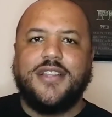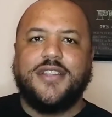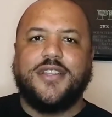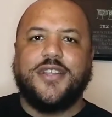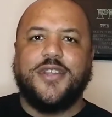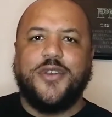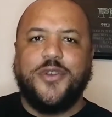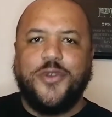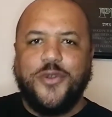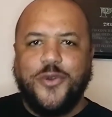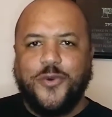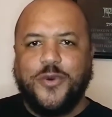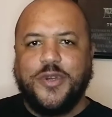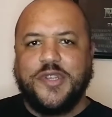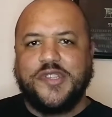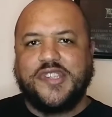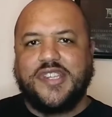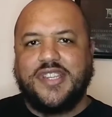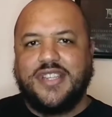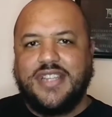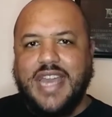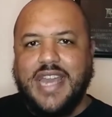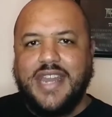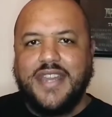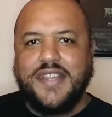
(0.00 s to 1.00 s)
the
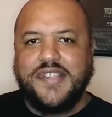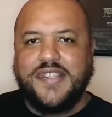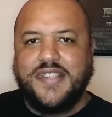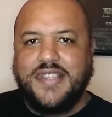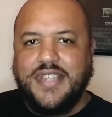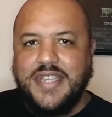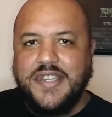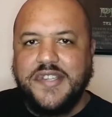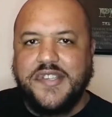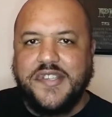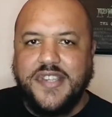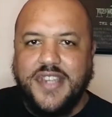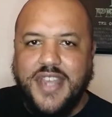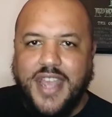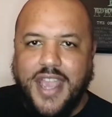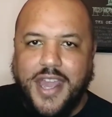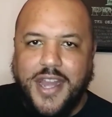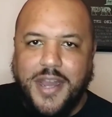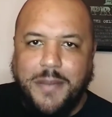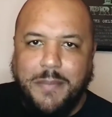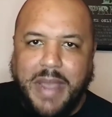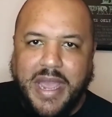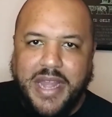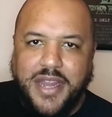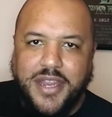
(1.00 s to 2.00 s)
newest, latest DC
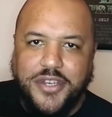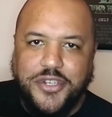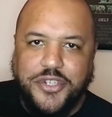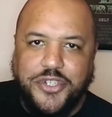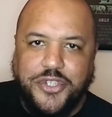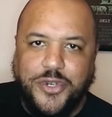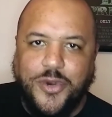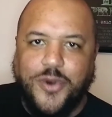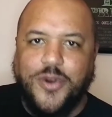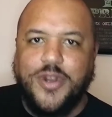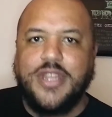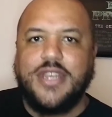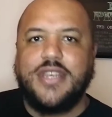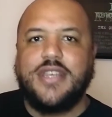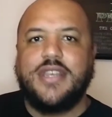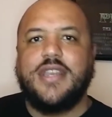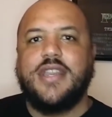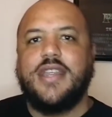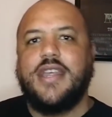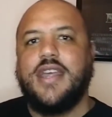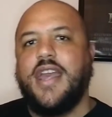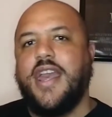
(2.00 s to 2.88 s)
animated joint.